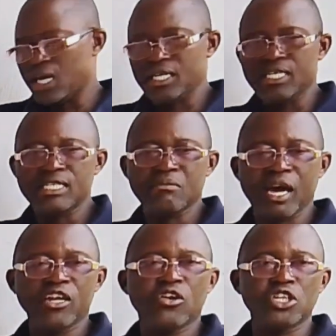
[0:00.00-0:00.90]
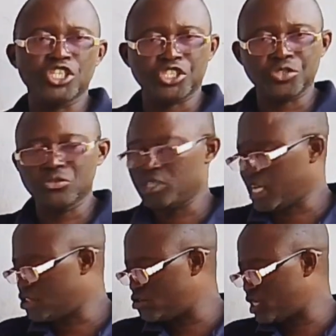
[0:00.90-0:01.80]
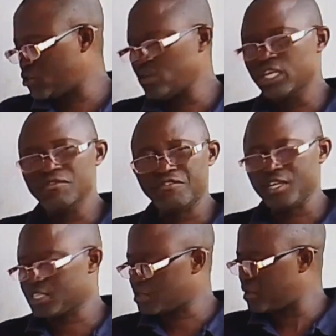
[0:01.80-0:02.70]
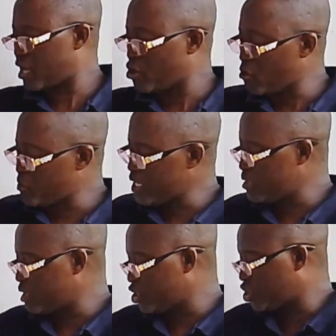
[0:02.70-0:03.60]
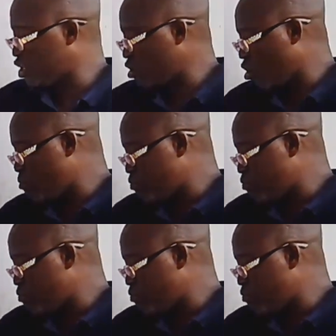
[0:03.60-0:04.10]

This is a minor issue that you can quickly fix by opening the machine up